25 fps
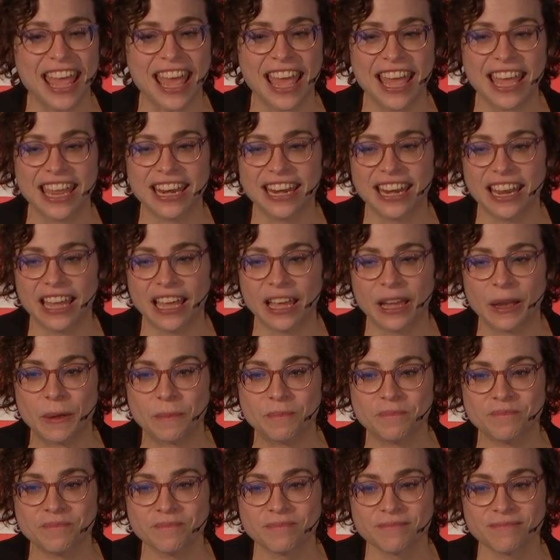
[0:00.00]

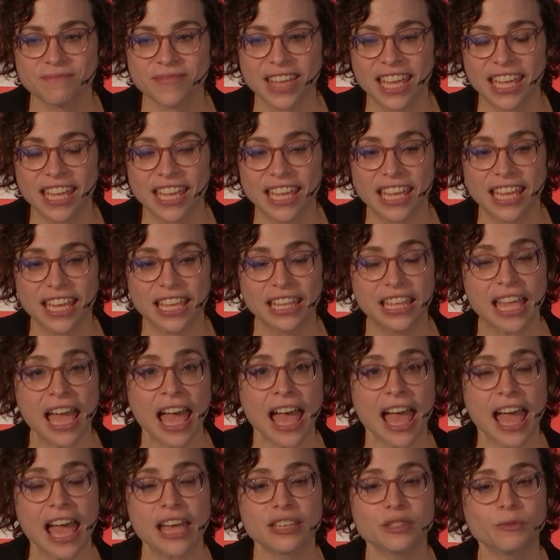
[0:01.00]
And
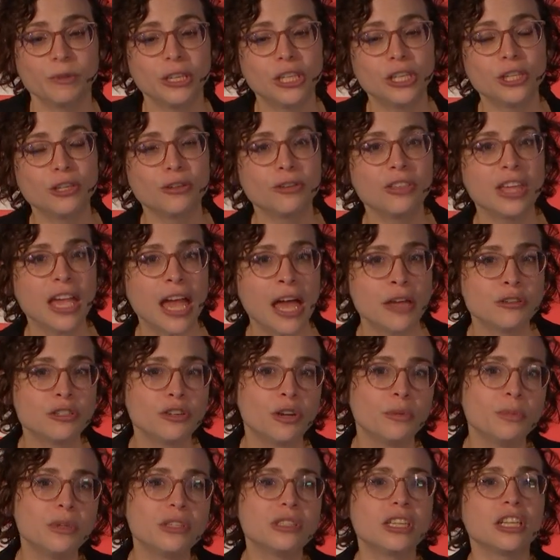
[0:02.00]
as we cue the
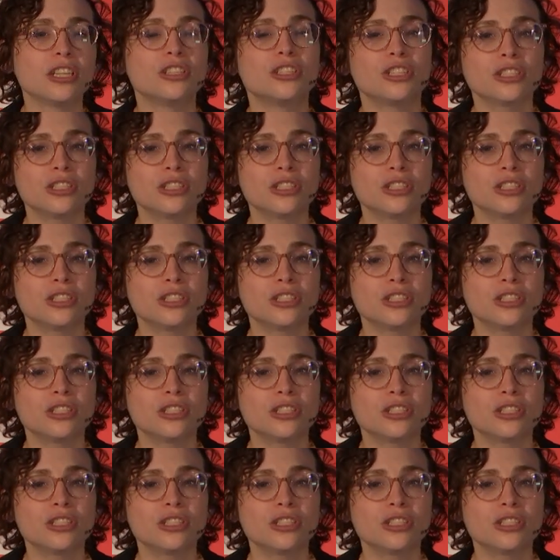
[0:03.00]
outro music,